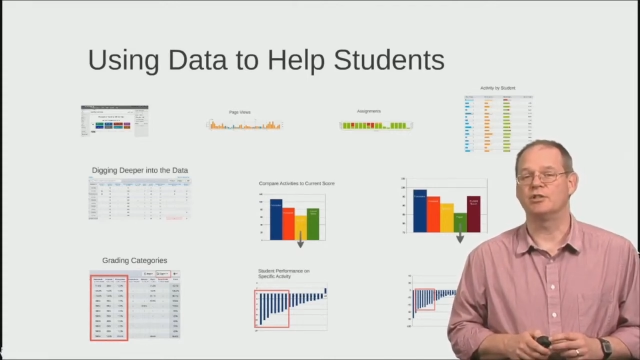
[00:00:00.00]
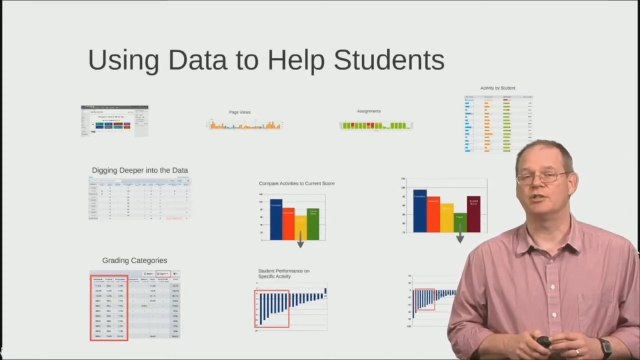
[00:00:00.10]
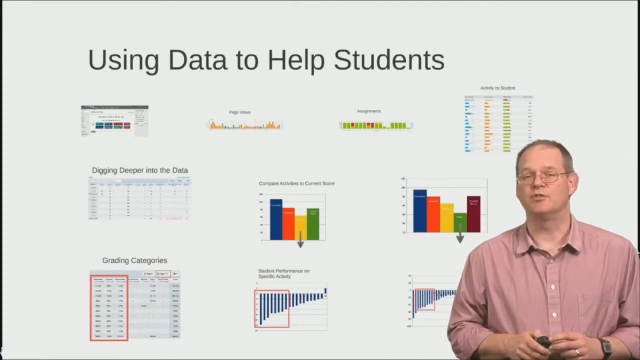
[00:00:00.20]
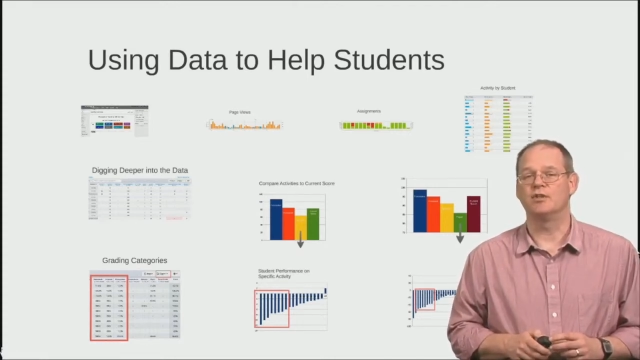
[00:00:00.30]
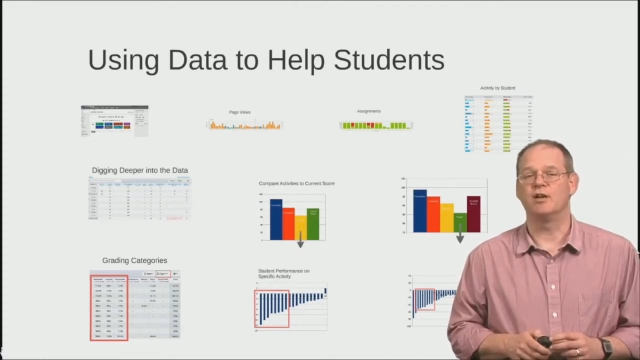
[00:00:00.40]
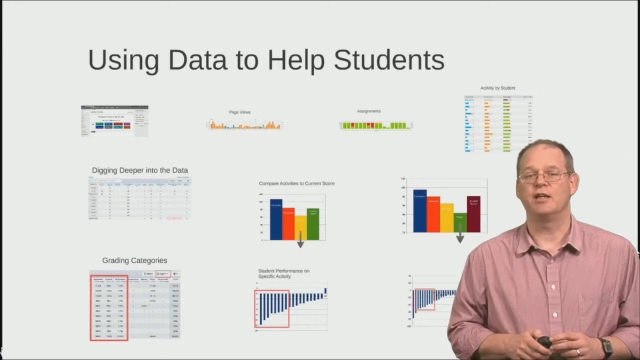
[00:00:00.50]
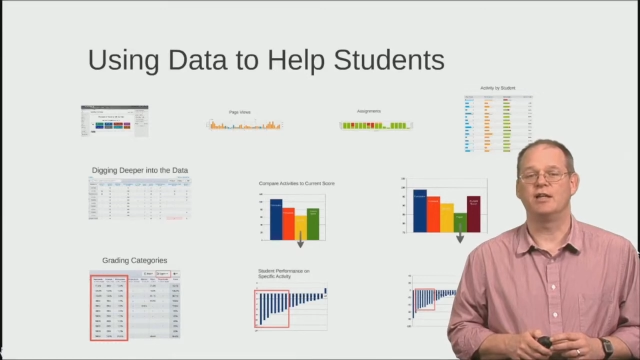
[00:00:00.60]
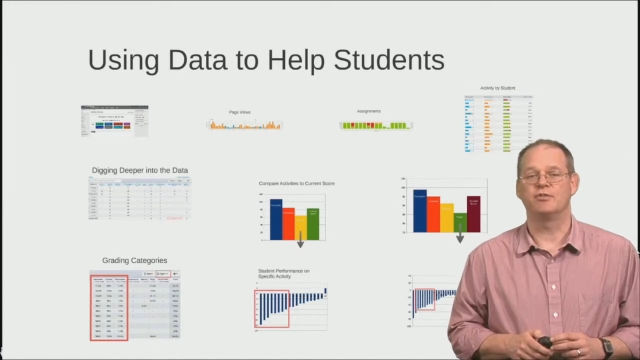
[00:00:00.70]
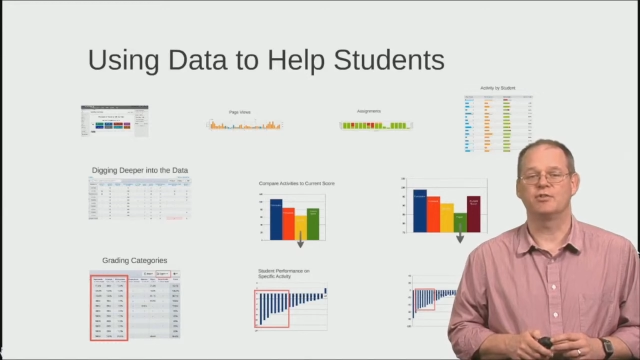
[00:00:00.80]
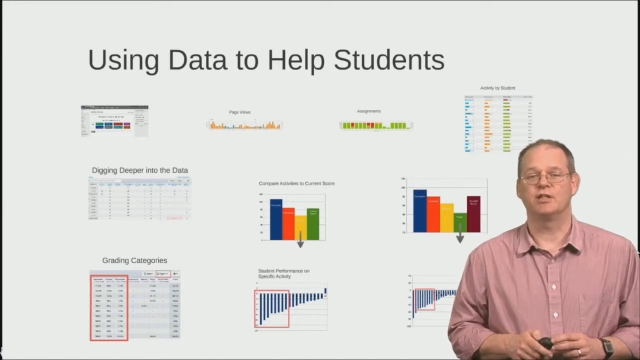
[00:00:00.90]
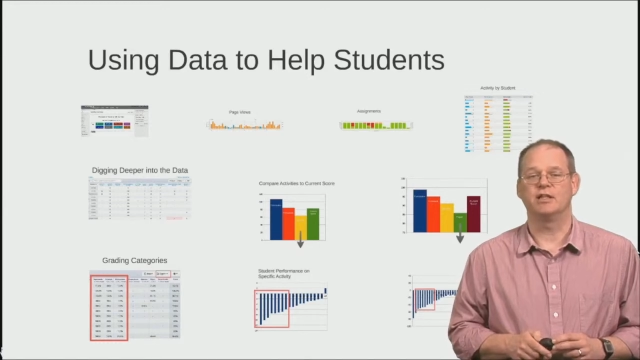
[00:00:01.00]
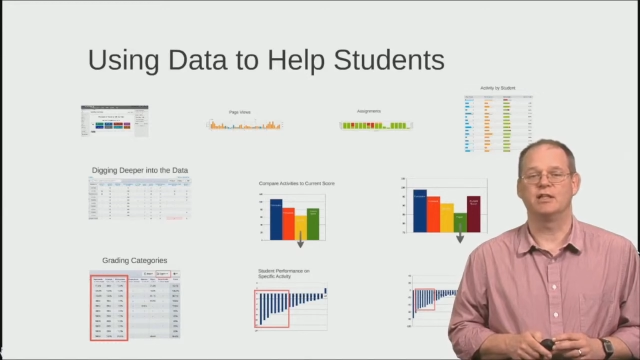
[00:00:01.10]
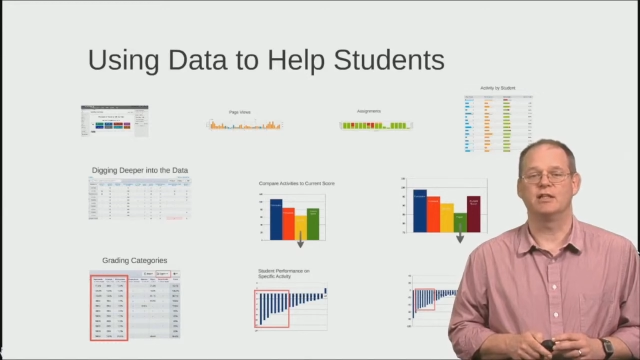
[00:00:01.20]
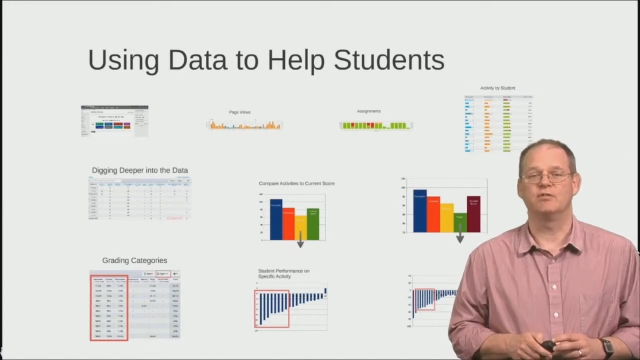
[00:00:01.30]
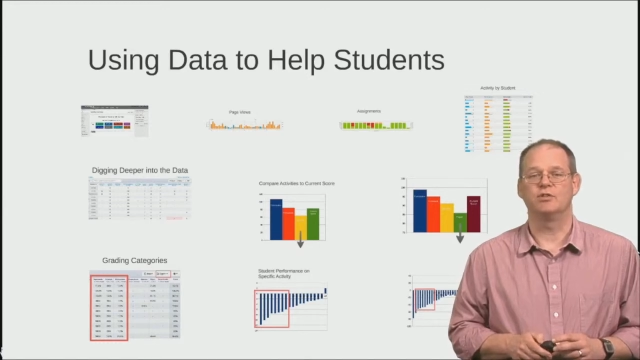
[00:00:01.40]
It's very interesting and
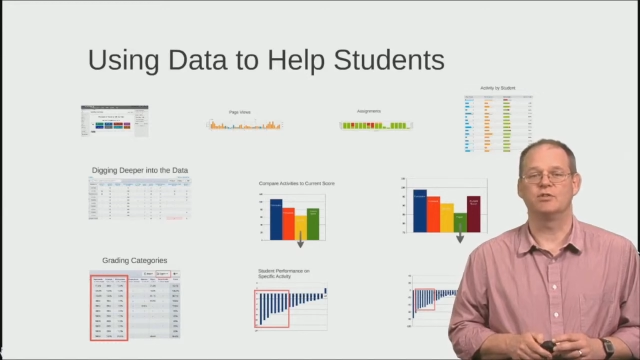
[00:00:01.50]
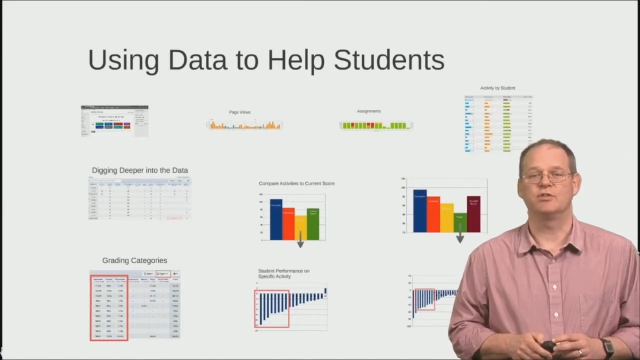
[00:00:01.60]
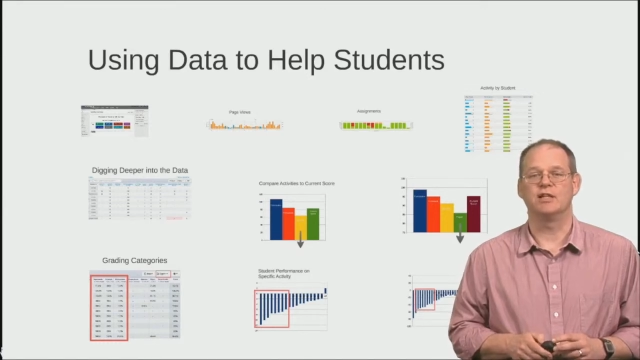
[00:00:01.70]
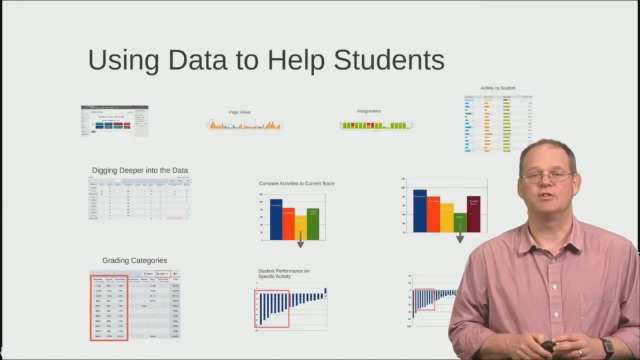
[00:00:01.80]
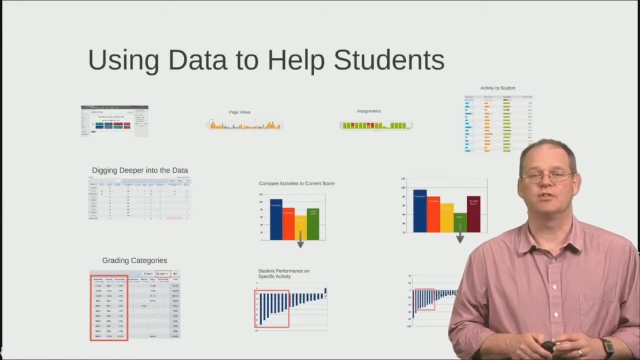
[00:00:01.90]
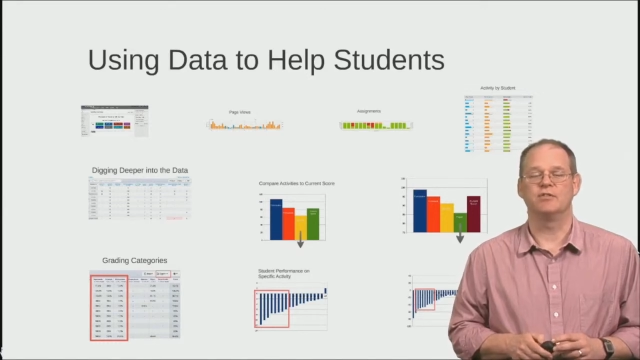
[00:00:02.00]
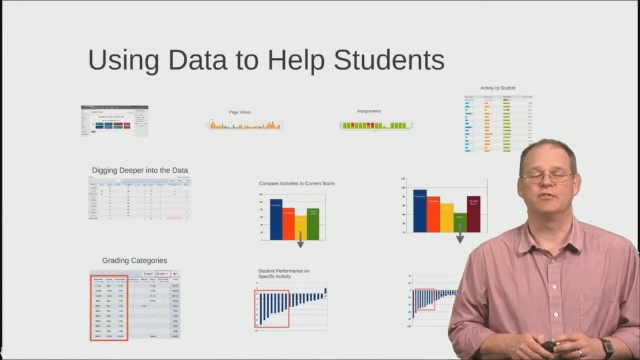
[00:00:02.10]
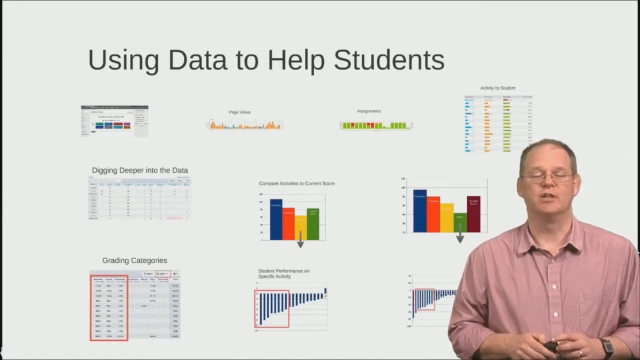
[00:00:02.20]
gives you a sense of